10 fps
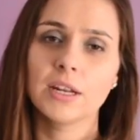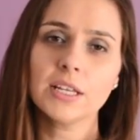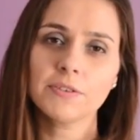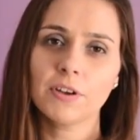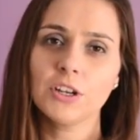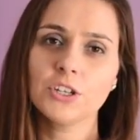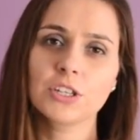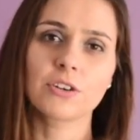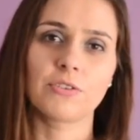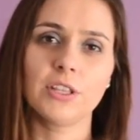This phase
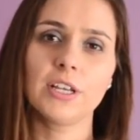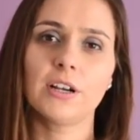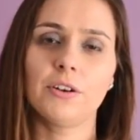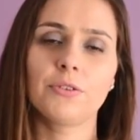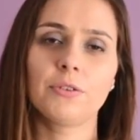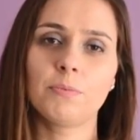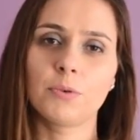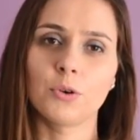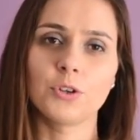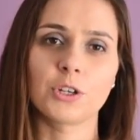is critical to the
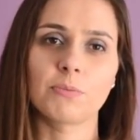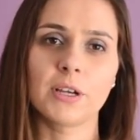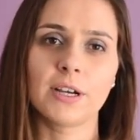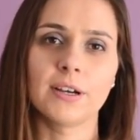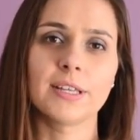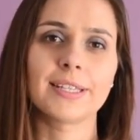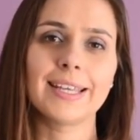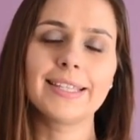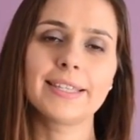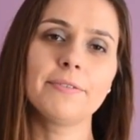project because
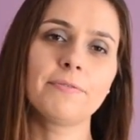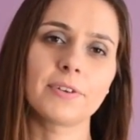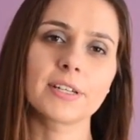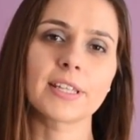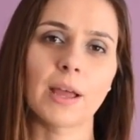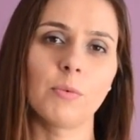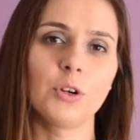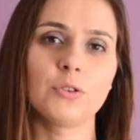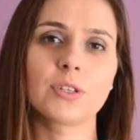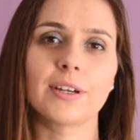it's the first time
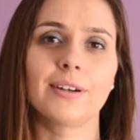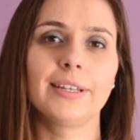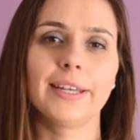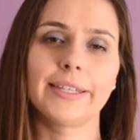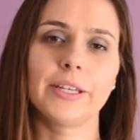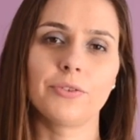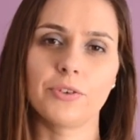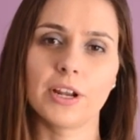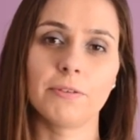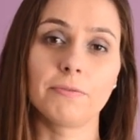when you start getting
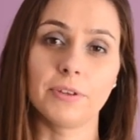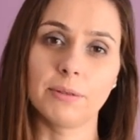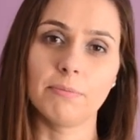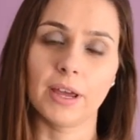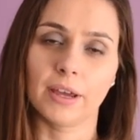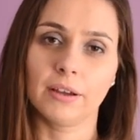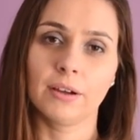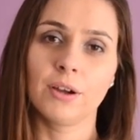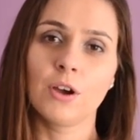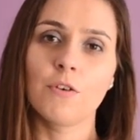real feedback
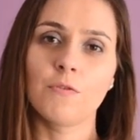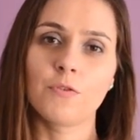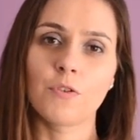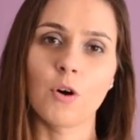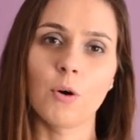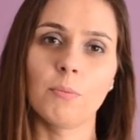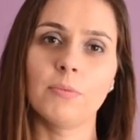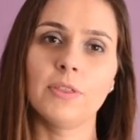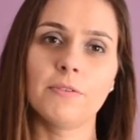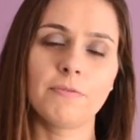
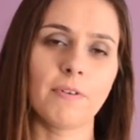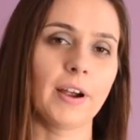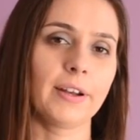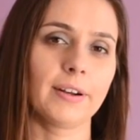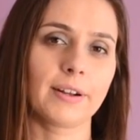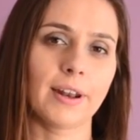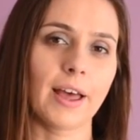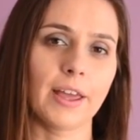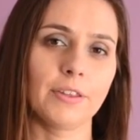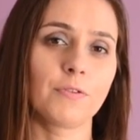from the final
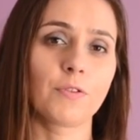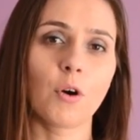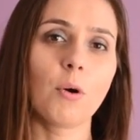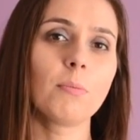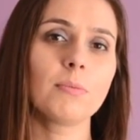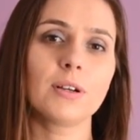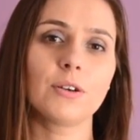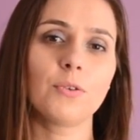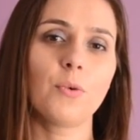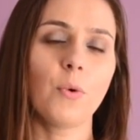client, from
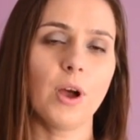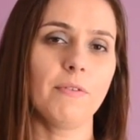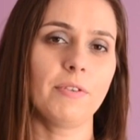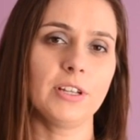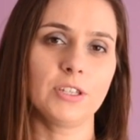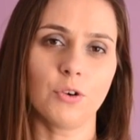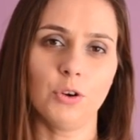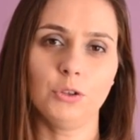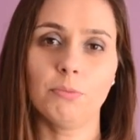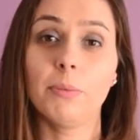whoever is
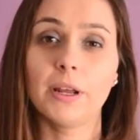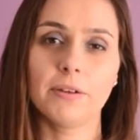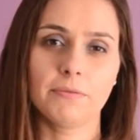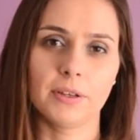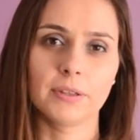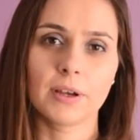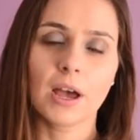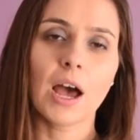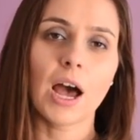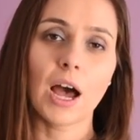going to benefit
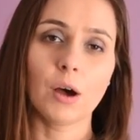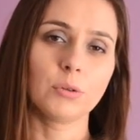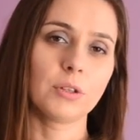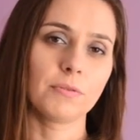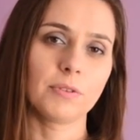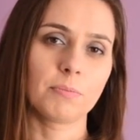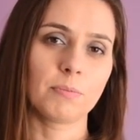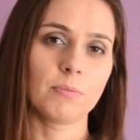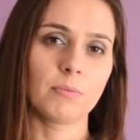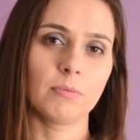out of
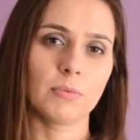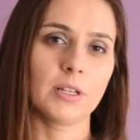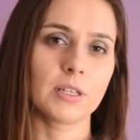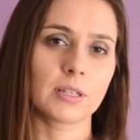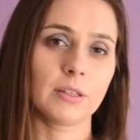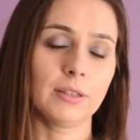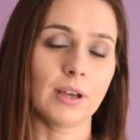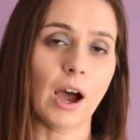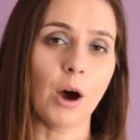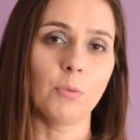
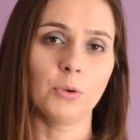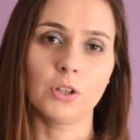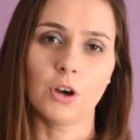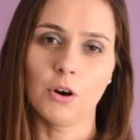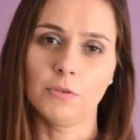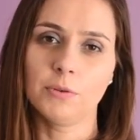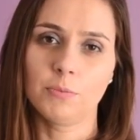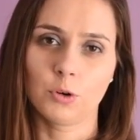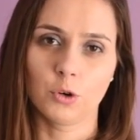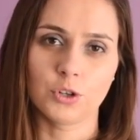the output of the
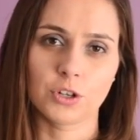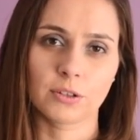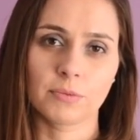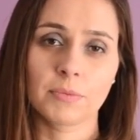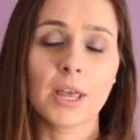project.